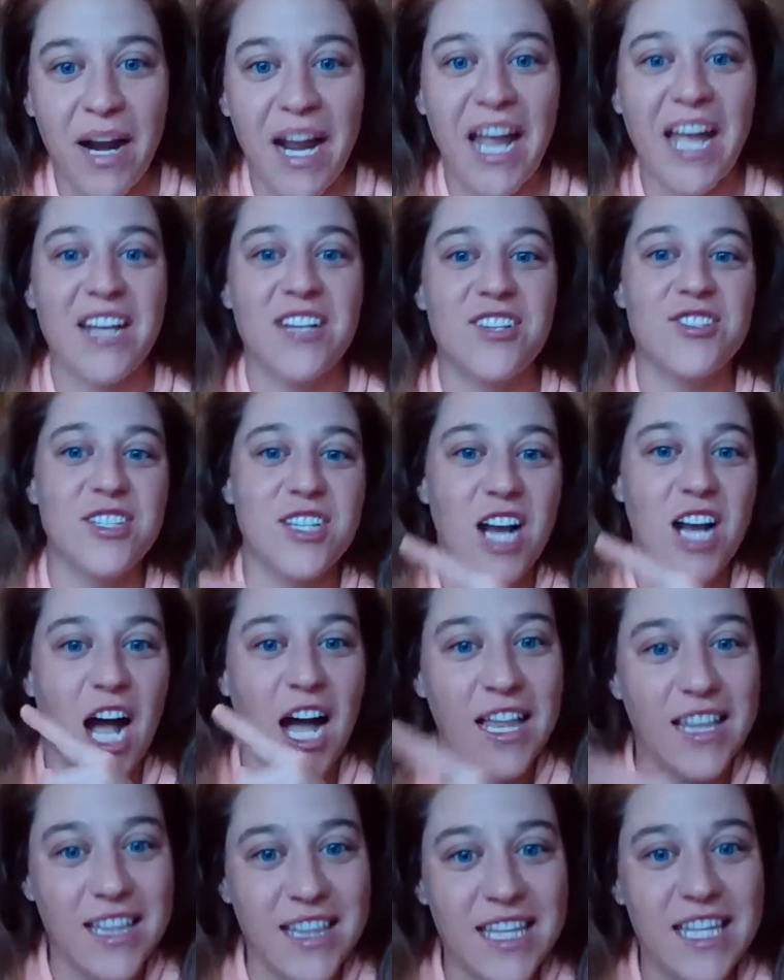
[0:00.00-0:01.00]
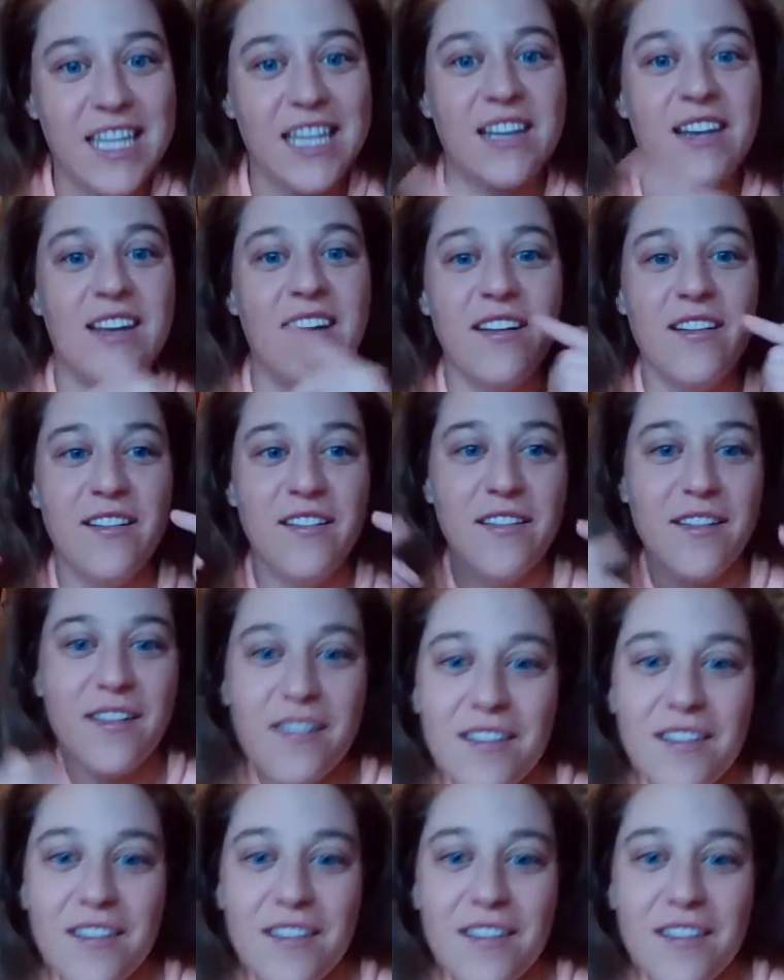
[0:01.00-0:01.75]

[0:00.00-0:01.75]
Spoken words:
branch. I lead.